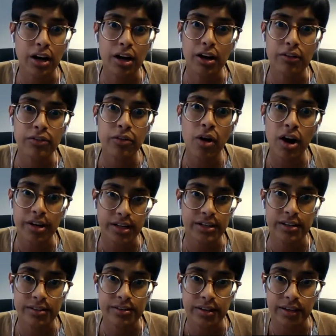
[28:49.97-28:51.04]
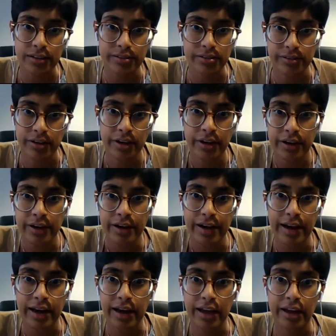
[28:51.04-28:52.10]
of chronic disease.
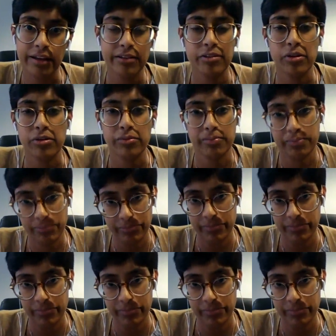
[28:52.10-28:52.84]
So